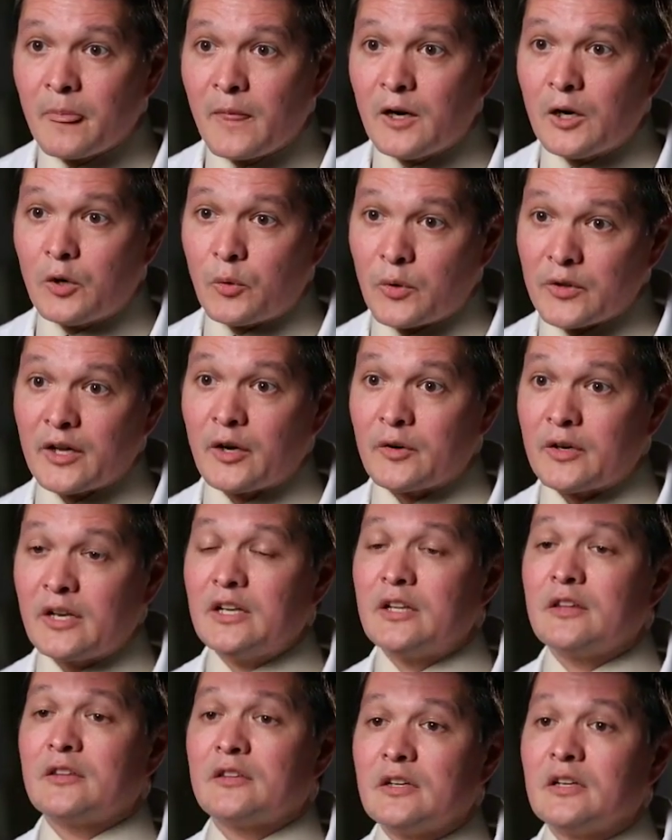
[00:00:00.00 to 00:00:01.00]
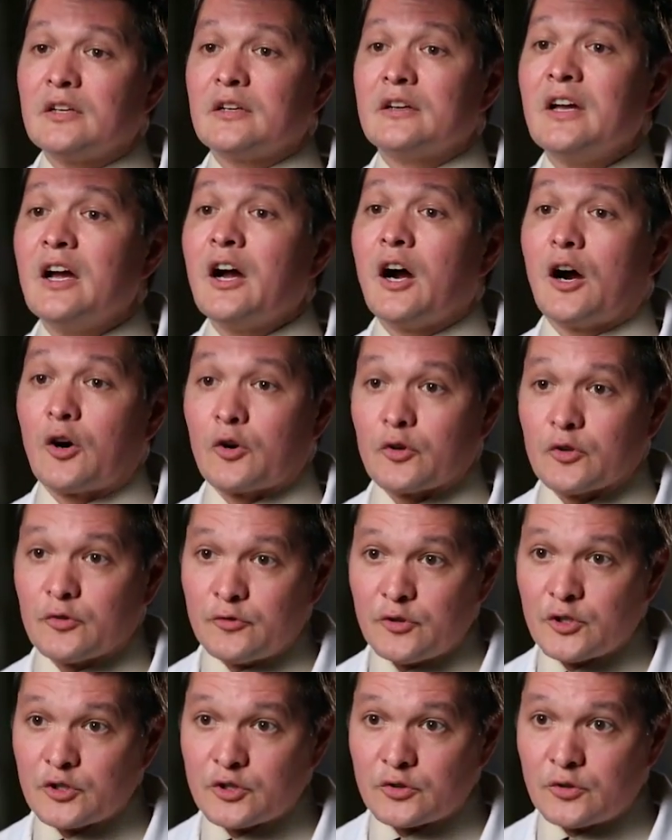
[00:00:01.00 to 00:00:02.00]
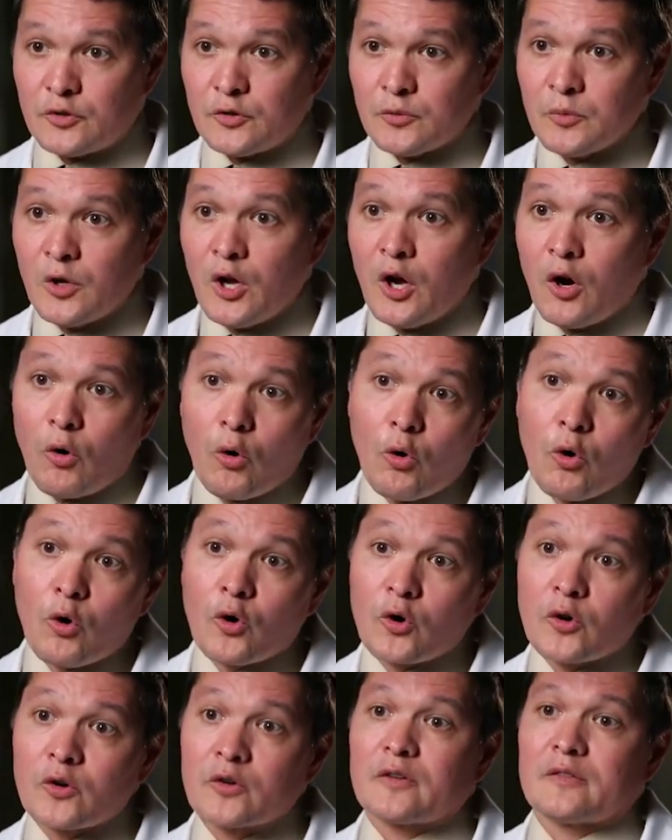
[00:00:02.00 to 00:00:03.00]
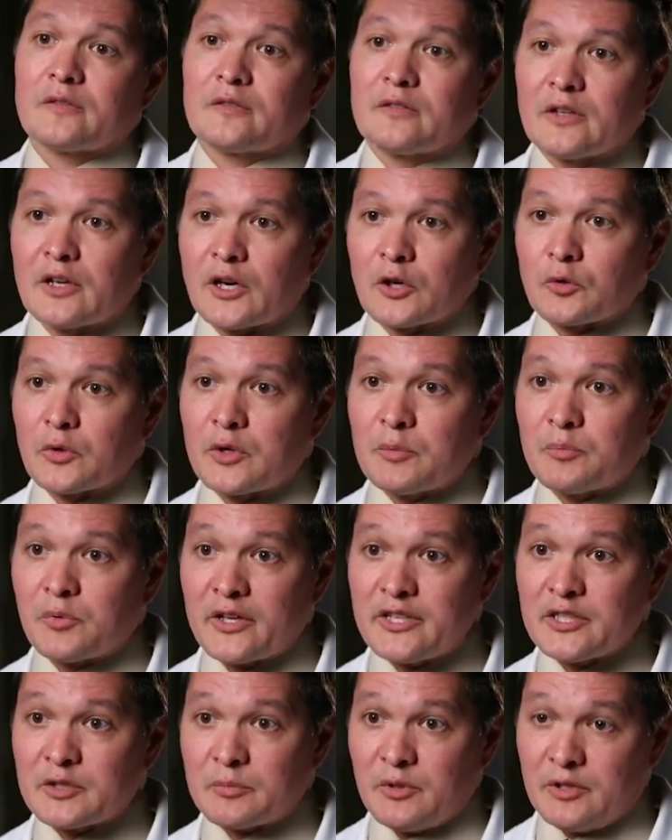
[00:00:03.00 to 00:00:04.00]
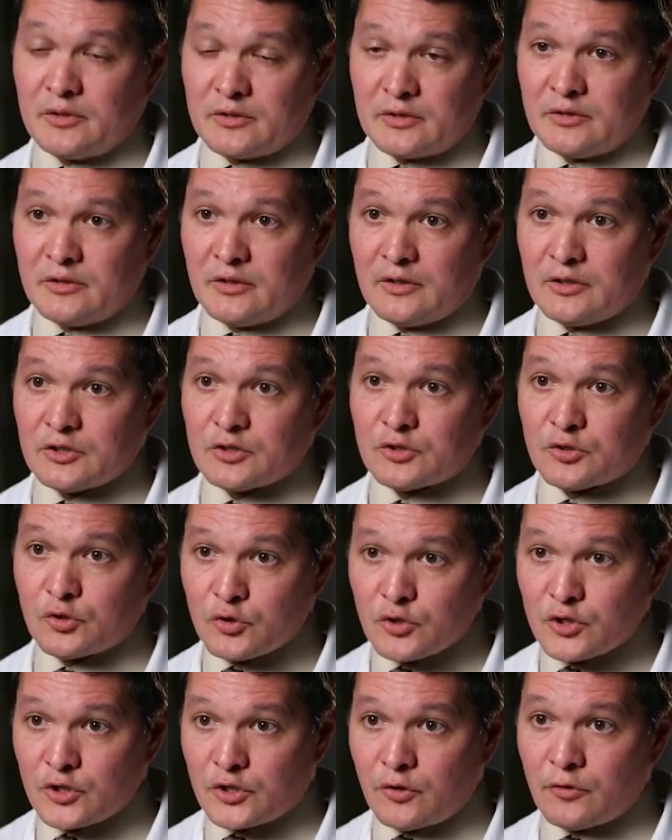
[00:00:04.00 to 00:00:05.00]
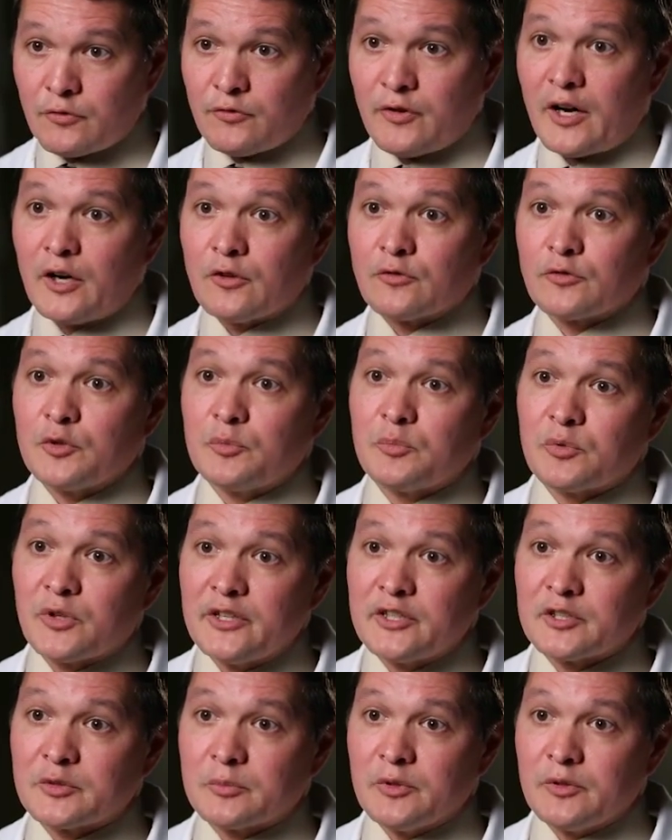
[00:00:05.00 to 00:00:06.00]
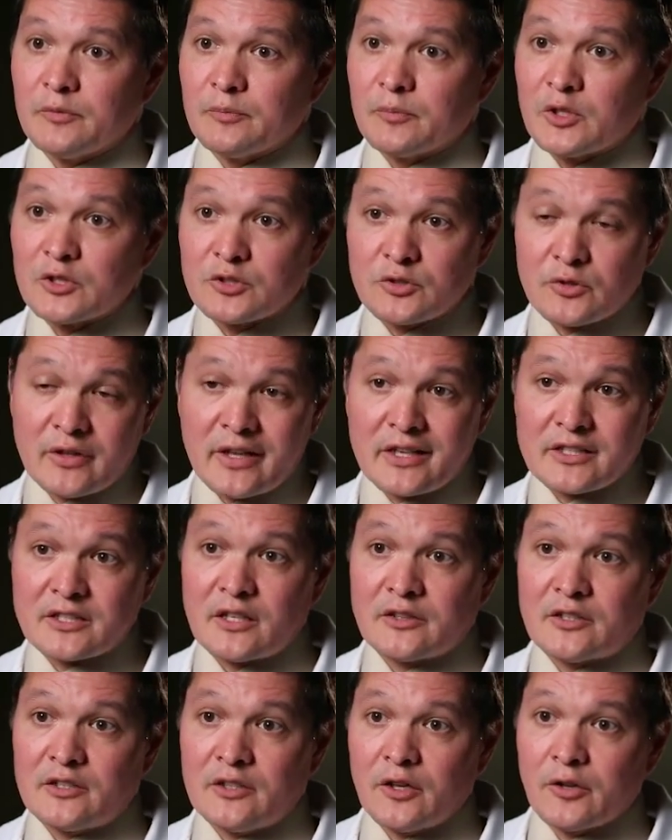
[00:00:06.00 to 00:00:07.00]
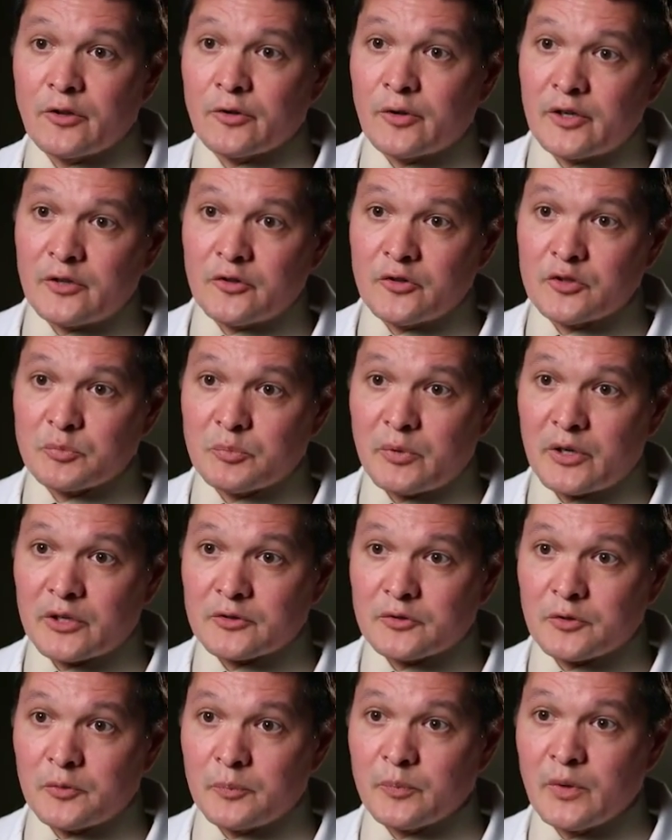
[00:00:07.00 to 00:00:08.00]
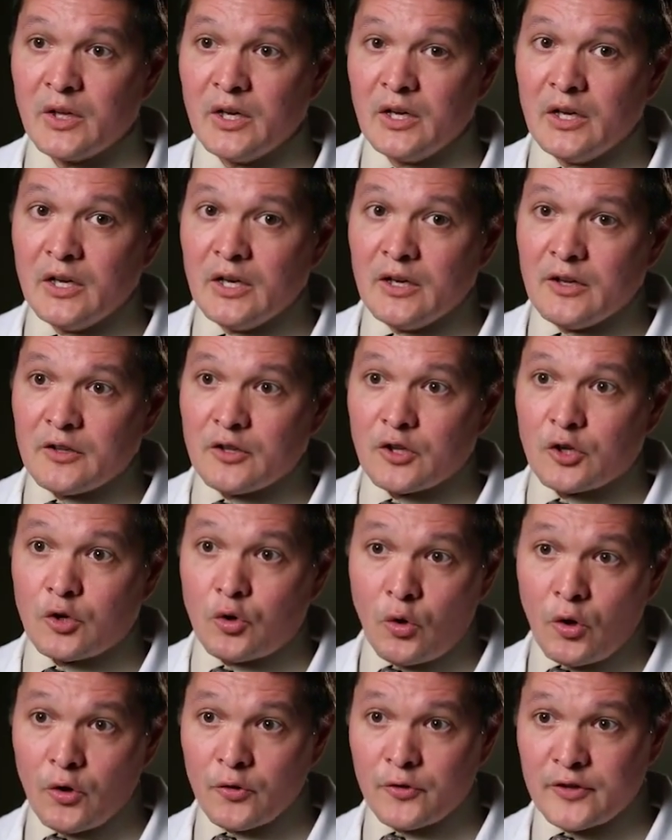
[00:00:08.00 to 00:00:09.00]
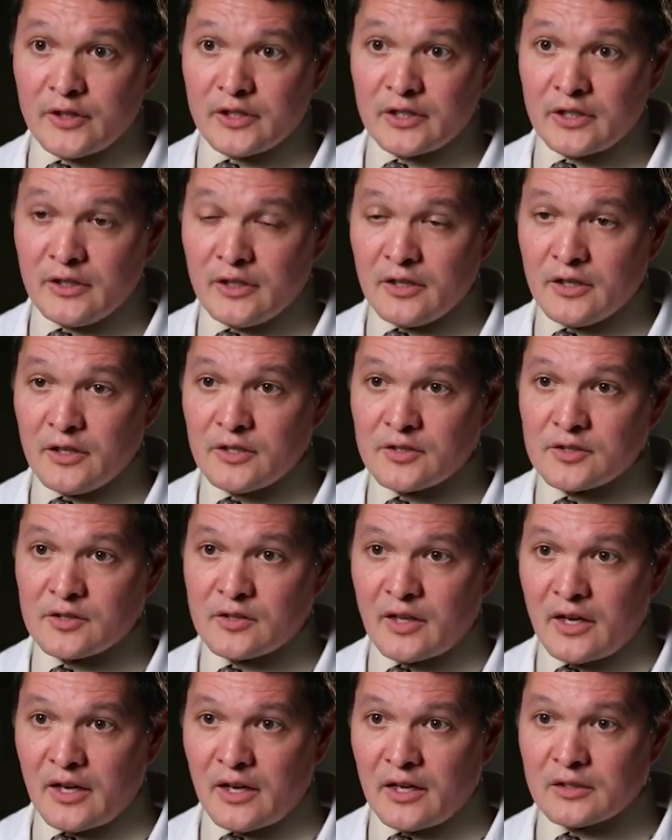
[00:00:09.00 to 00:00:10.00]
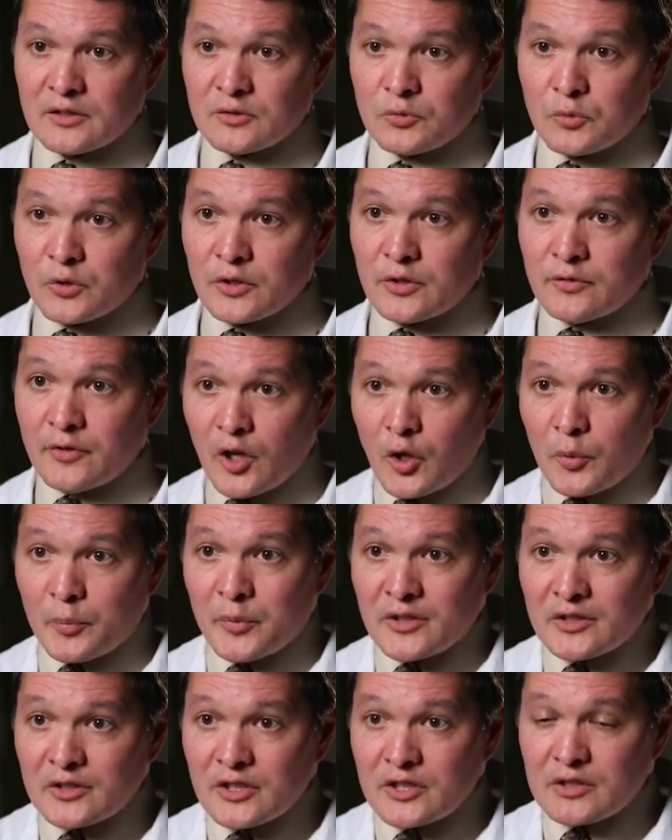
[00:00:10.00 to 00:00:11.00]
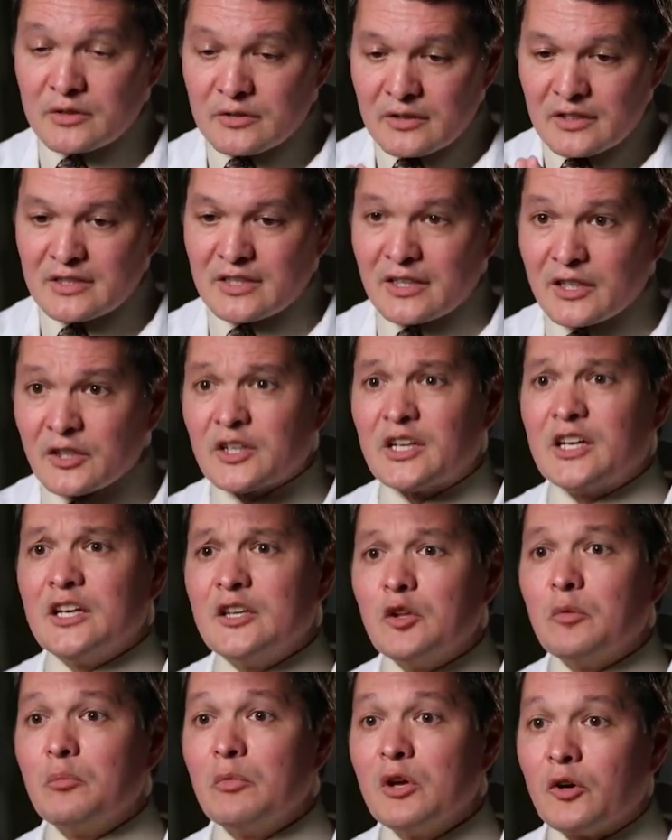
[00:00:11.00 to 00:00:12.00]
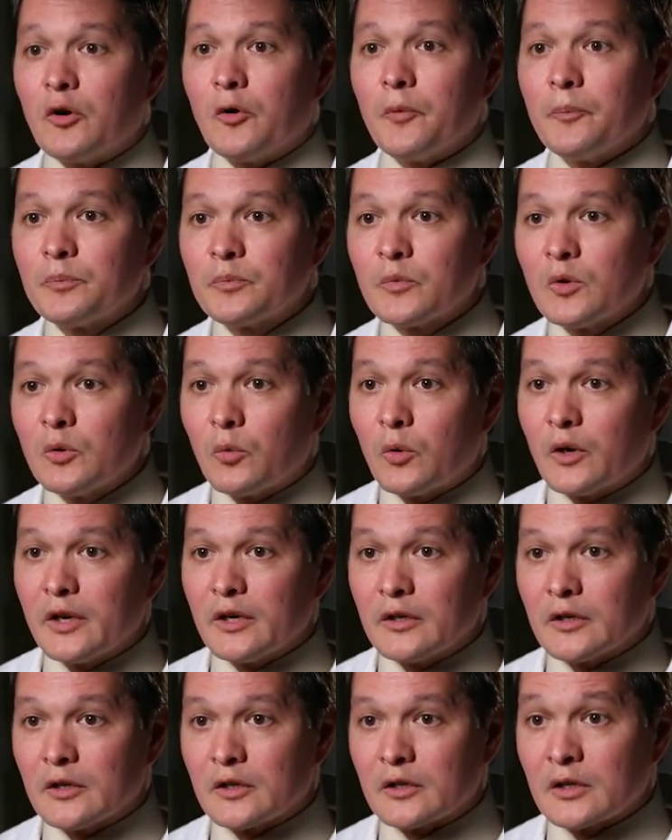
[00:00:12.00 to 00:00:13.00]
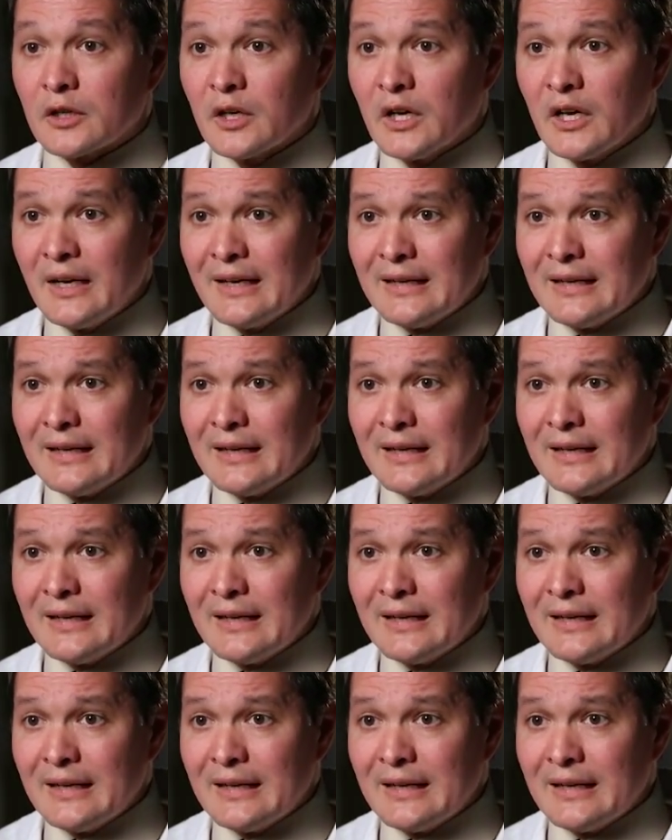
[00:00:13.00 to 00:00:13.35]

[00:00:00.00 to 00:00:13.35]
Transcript: without anything artificial, or a replacement, a surgical valve replacement. And so that's at the other end of the spectrum. The cool thing is that we're developing this area in the middle where